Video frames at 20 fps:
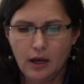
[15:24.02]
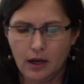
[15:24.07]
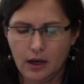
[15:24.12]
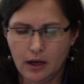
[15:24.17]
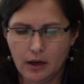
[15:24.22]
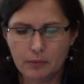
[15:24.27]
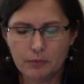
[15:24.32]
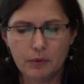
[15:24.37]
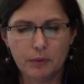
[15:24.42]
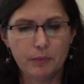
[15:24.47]

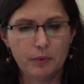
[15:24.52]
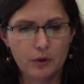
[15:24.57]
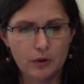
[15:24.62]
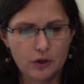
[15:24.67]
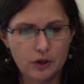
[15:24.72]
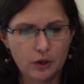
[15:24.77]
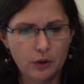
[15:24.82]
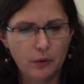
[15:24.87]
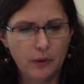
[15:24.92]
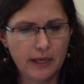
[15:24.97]

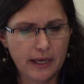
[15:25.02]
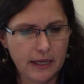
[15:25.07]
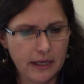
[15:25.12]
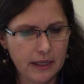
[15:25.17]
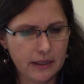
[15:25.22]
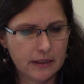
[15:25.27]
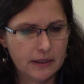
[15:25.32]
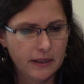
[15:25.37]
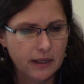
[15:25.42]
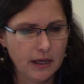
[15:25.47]
Mobutu,
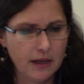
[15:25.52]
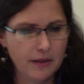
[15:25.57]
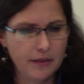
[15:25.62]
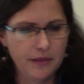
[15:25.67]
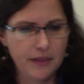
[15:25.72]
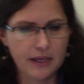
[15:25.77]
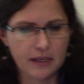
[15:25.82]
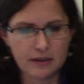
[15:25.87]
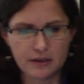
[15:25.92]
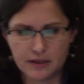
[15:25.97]
and
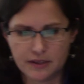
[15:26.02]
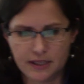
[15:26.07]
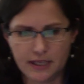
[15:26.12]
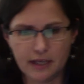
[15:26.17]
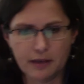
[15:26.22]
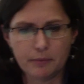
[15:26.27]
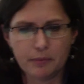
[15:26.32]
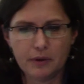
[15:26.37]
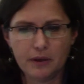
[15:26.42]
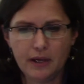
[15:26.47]
things
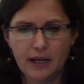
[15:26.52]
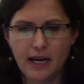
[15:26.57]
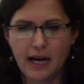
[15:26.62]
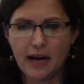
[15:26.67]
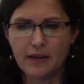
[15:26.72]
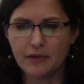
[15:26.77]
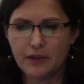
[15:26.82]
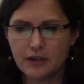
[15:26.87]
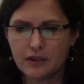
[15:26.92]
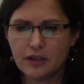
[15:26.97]
tip.
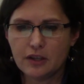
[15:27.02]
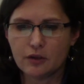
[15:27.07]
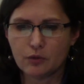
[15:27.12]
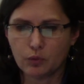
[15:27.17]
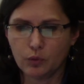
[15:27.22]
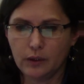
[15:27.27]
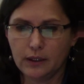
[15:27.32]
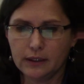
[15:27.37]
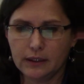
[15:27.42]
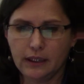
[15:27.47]
And this is
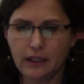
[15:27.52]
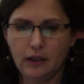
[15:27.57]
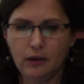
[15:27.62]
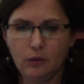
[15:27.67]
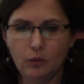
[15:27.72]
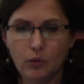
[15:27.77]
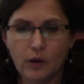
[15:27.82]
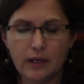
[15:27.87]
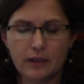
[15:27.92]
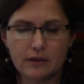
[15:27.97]
really
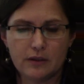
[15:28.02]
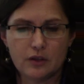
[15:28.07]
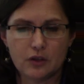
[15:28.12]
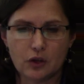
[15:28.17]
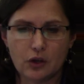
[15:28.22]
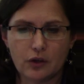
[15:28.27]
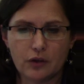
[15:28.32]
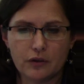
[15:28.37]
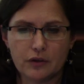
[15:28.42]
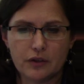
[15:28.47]
what
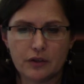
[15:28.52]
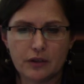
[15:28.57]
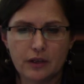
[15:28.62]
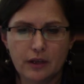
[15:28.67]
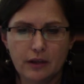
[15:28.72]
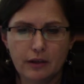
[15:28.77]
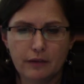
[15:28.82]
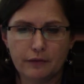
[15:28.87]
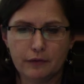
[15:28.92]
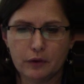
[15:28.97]
starts
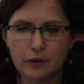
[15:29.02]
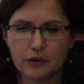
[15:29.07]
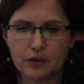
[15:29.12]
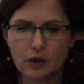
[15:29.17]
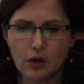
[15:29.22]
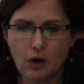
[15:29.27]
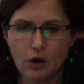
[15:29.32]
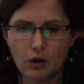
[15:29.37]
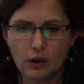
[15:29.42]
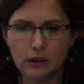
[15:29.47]
the First
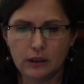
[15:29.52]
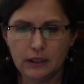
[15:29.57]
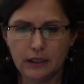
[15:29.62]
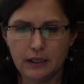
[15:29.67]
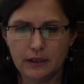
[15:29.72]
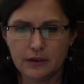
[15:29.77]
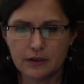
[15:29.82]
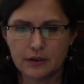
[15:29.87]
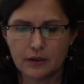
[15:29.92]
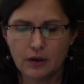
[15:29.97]

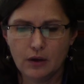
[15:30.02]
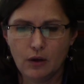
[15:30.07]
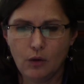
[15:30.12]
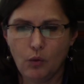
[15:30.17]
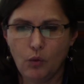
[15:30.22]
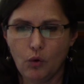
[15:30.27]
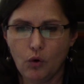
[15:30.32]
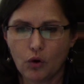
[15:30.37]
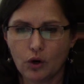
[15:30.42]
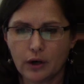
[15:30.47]
Congolese
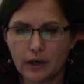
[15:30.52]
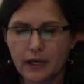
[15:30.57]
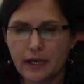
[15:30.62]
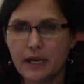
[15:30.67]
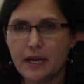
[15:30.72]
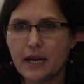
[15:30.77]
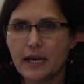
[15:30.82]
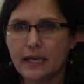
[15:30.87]
War in